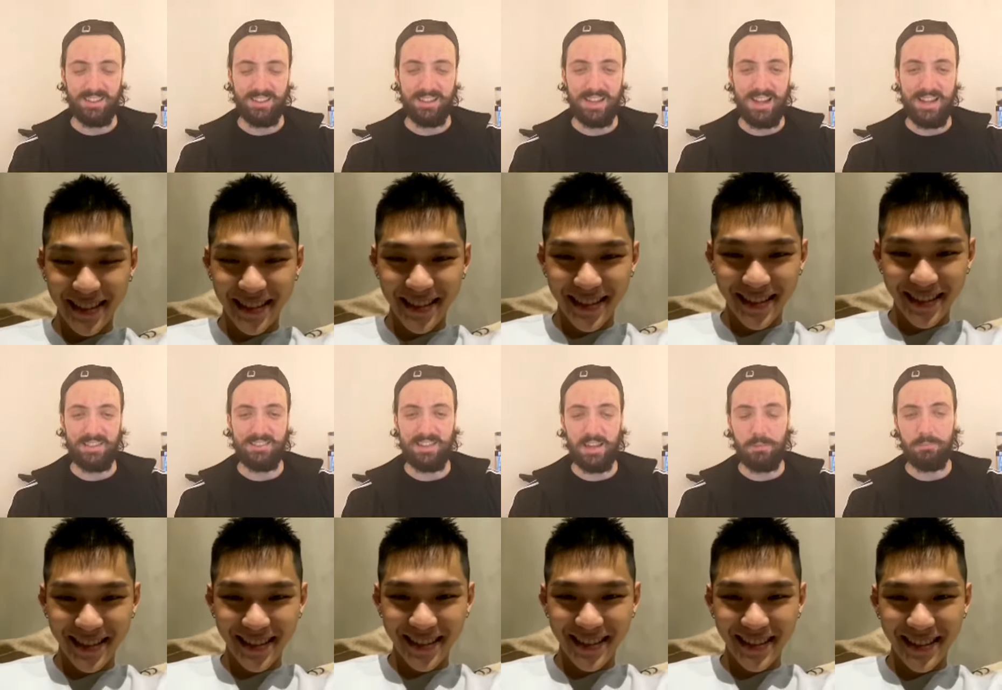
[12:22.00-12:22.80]
Speaker 1: hi,
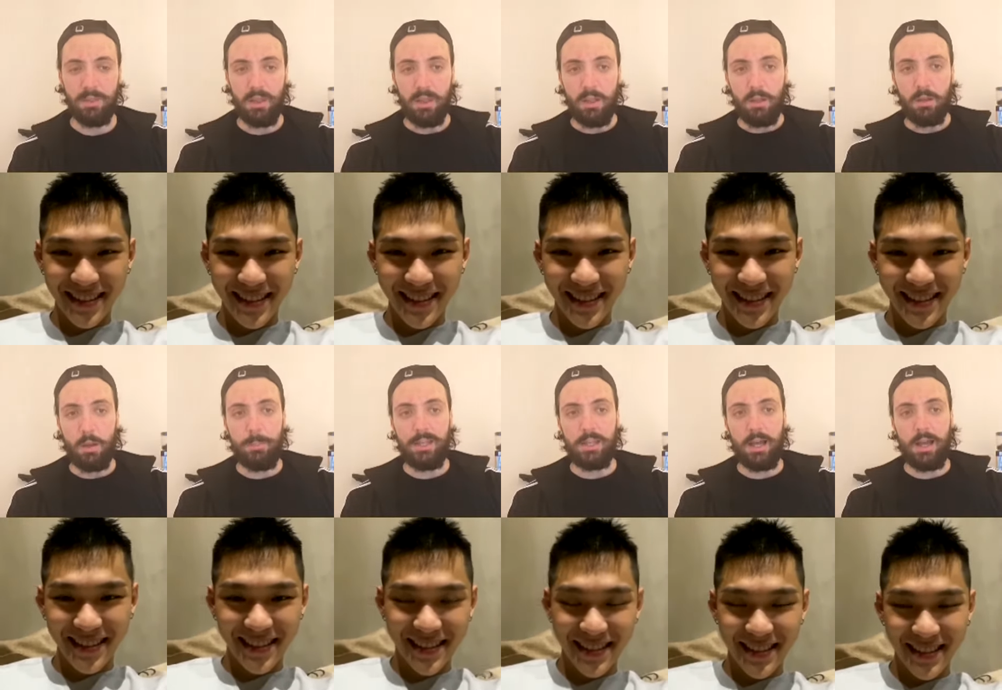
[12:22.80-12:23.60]
and uh, i
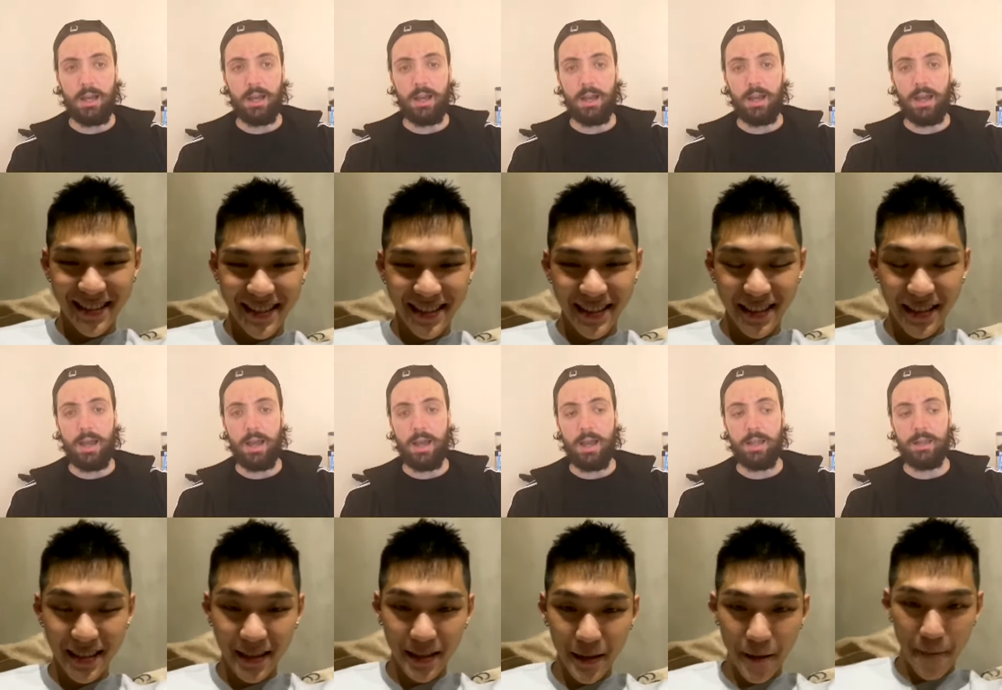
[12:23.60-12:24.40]
mean
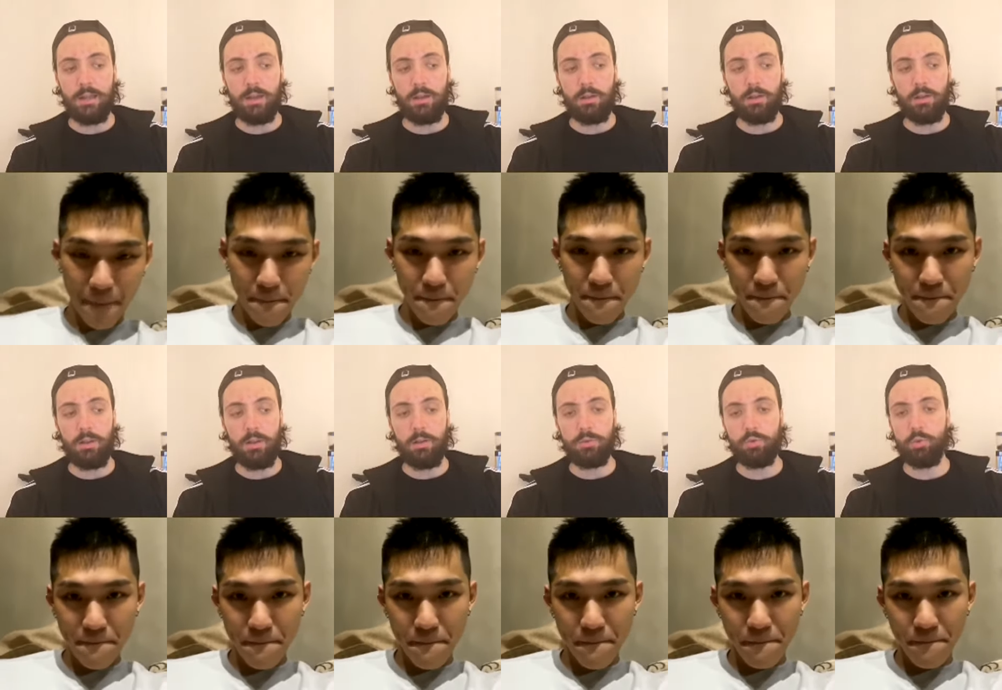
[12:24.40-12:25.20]
and
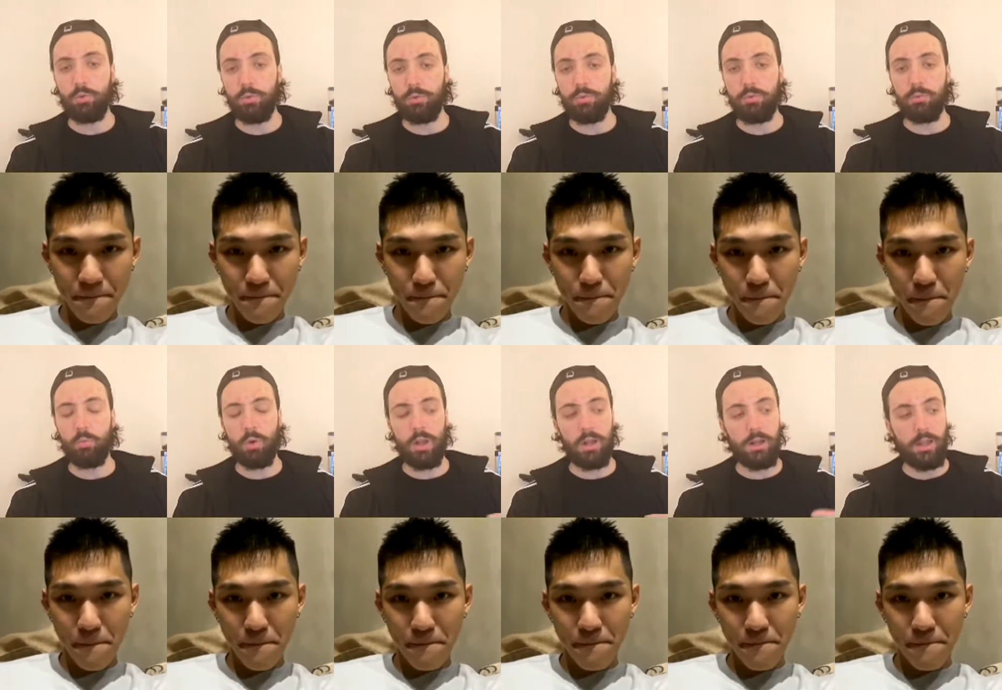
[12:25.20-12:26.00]
to,
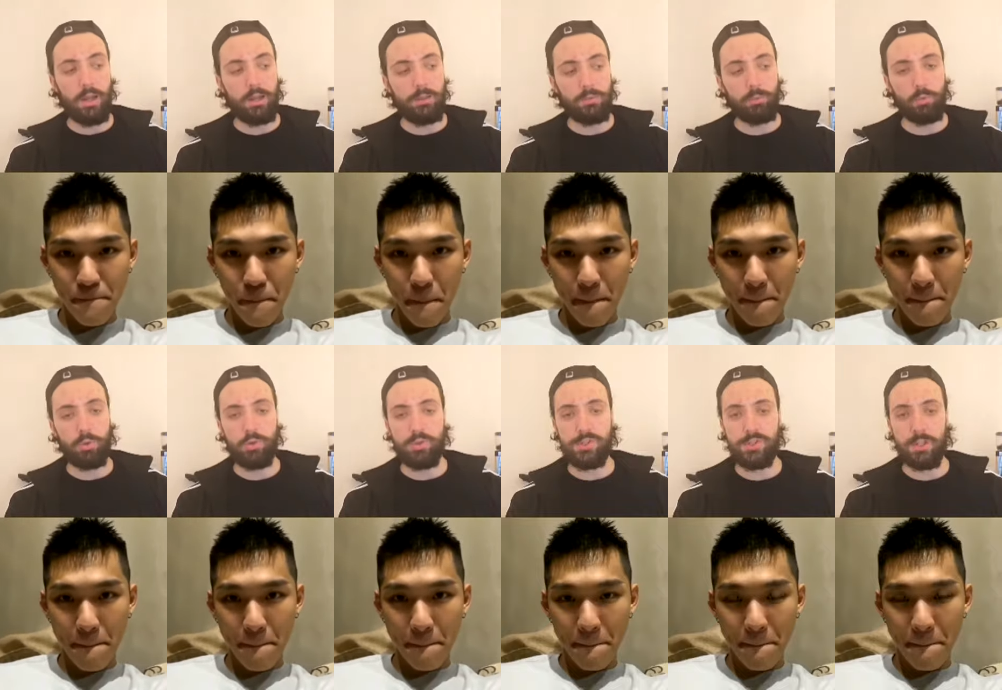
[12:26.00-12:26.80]
what I liked what
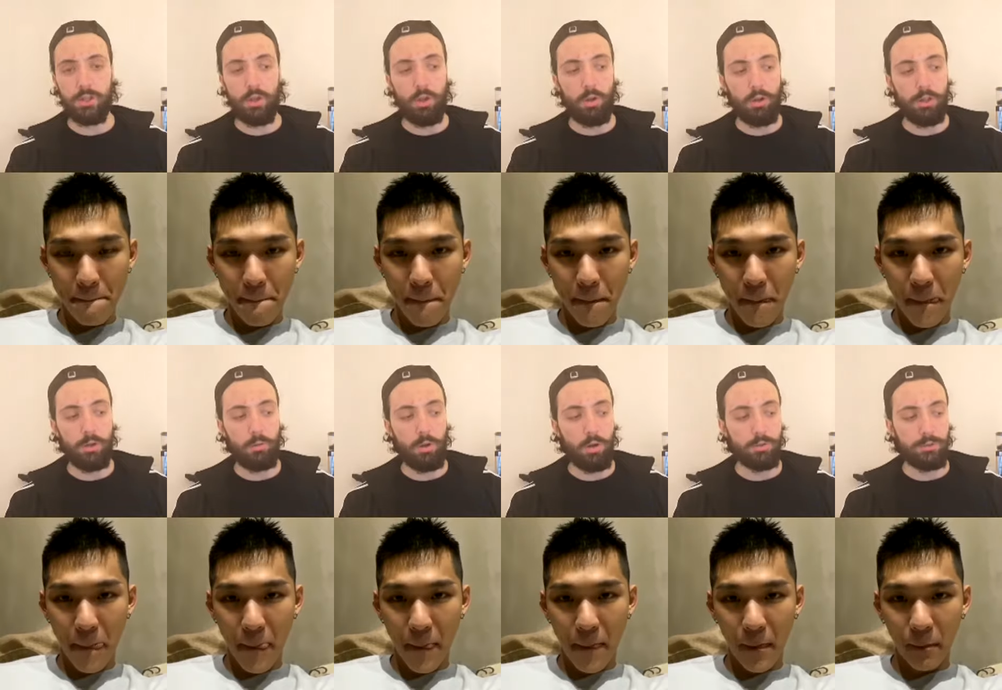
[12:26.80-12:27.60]
you said earlier
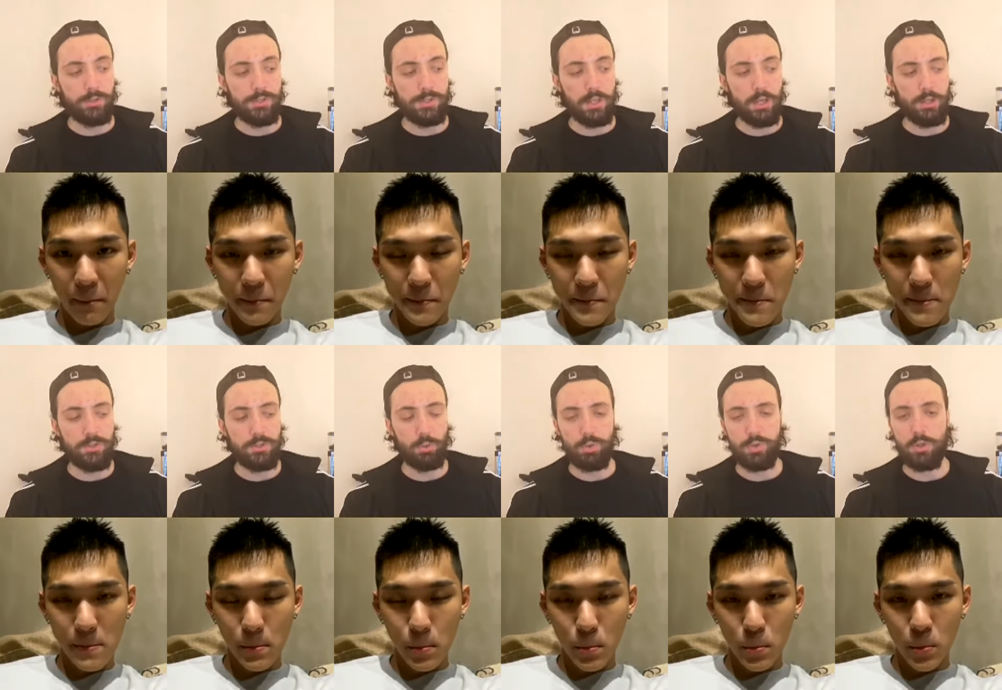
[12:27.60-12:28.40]
on is that
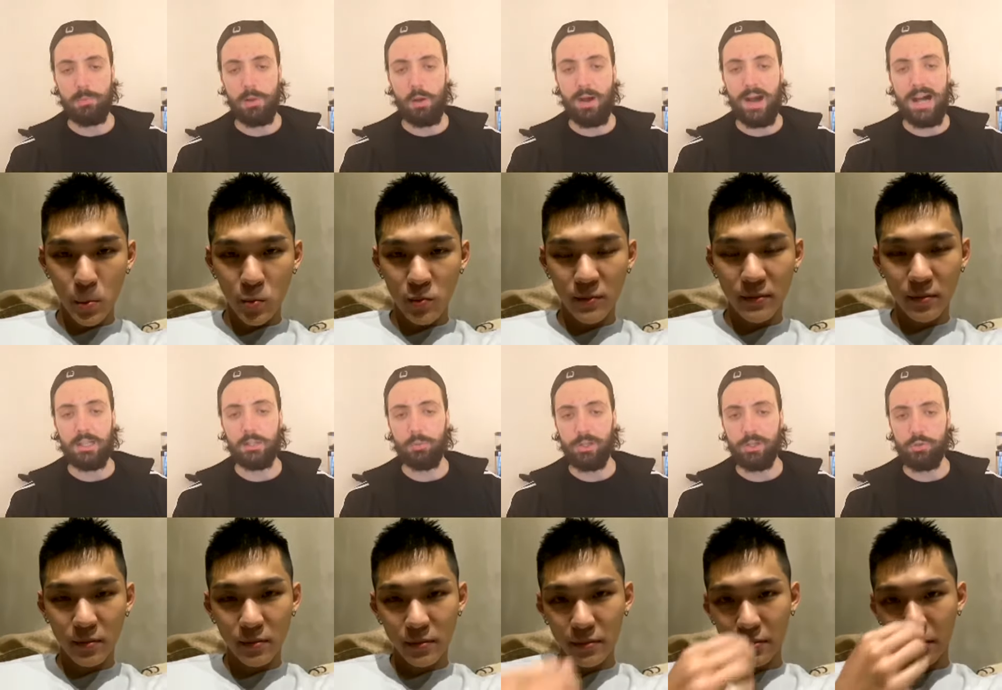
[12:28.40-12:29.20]
it's also about
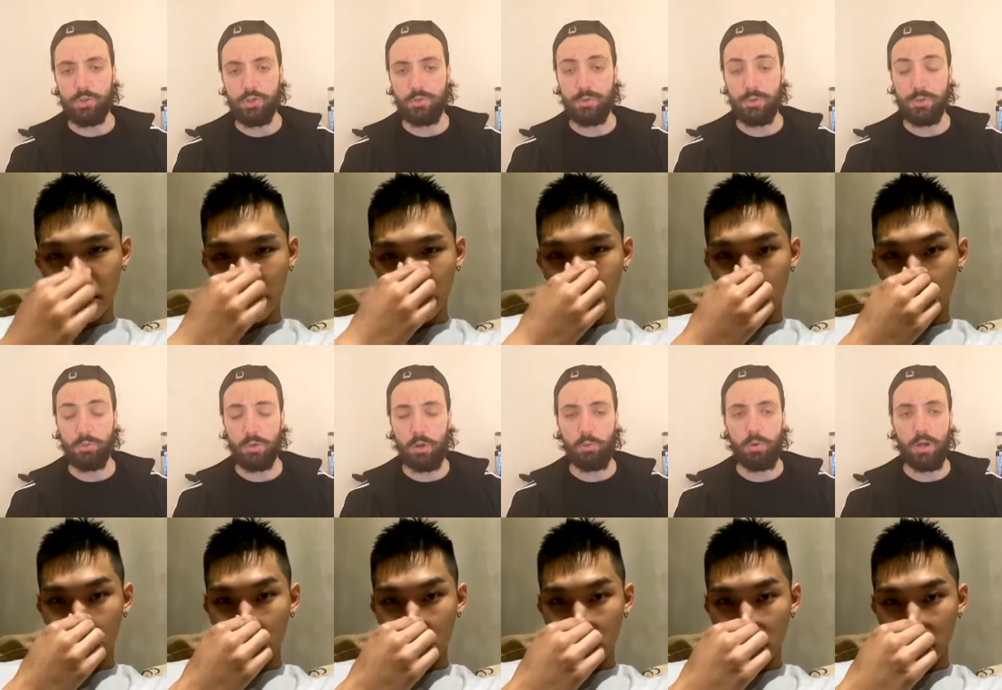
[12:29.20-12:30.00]
other industry as
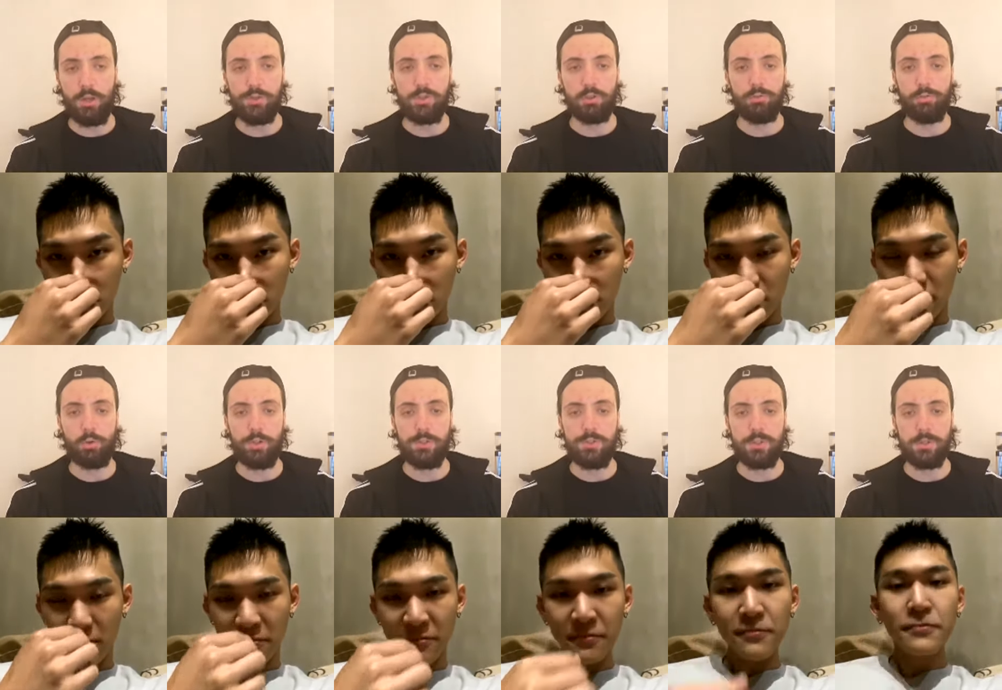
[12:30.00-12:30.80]
well, right? So, for
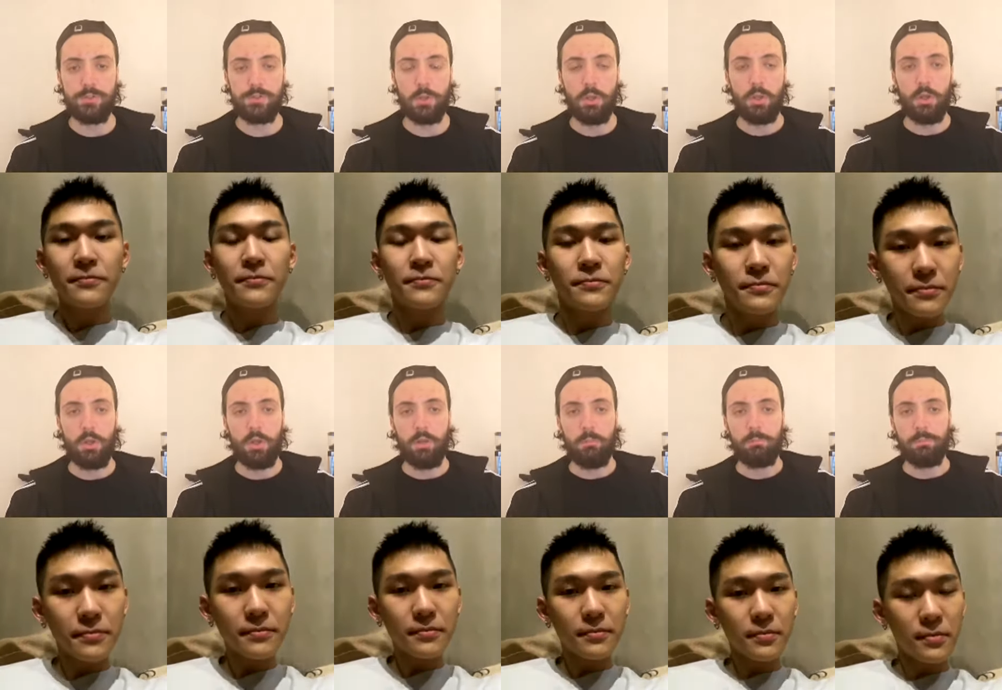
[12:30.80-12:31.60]
instance,
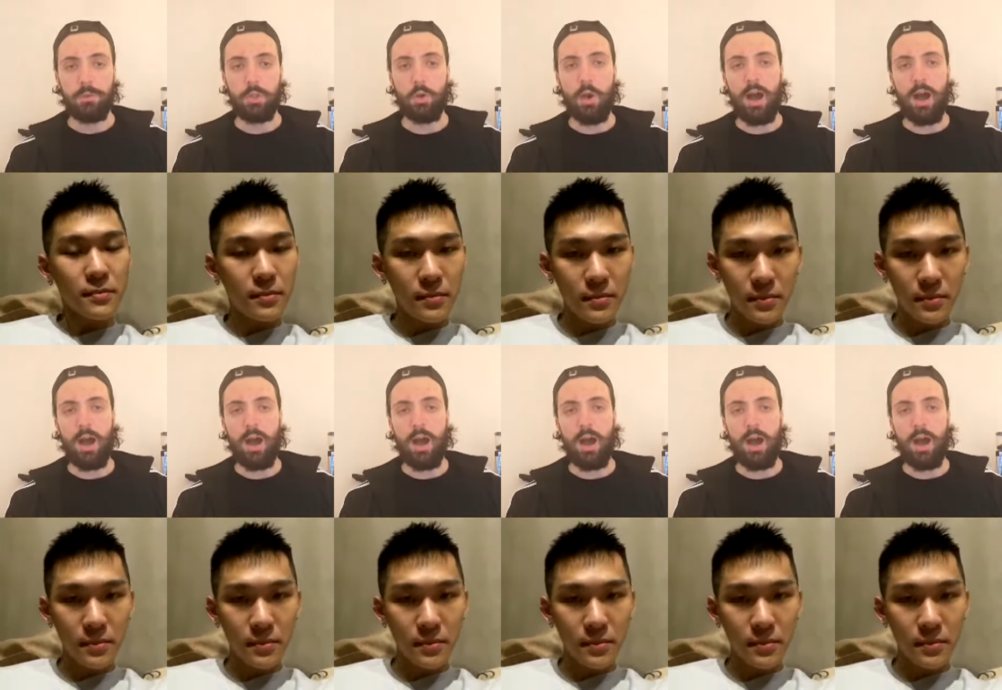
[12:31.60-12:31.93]
you know